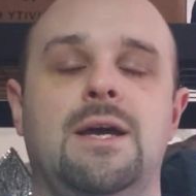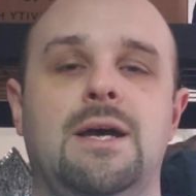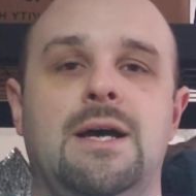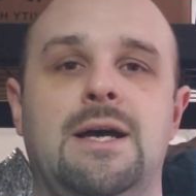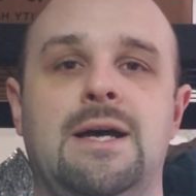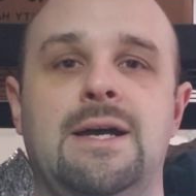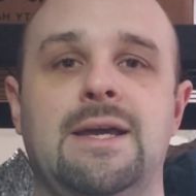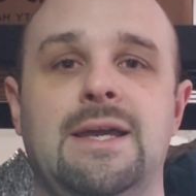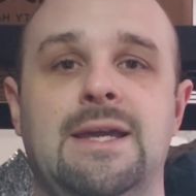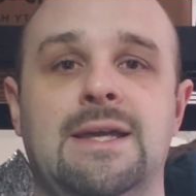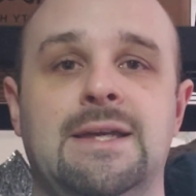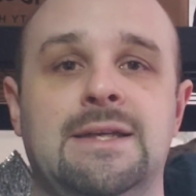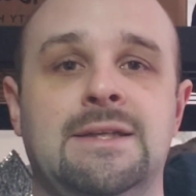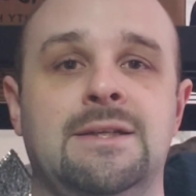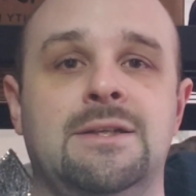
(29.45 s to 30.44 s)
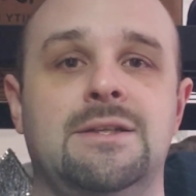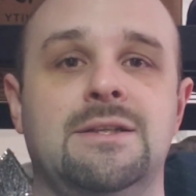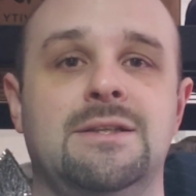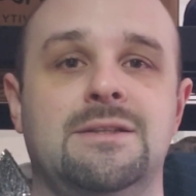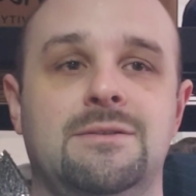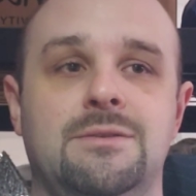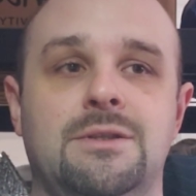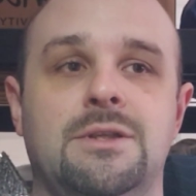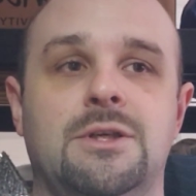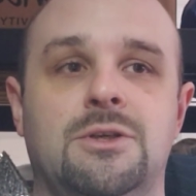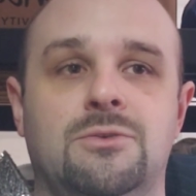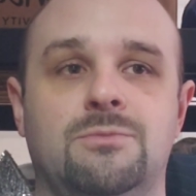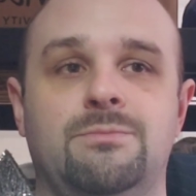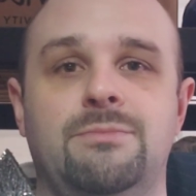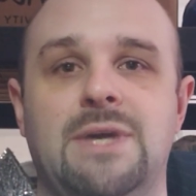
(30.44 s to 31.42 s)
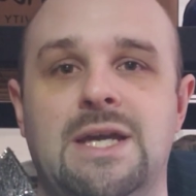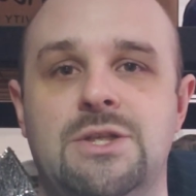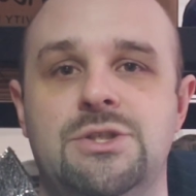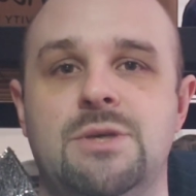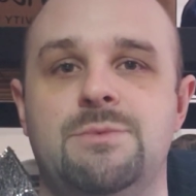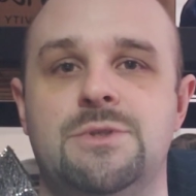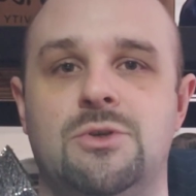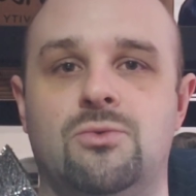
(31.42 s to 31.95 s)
And matchups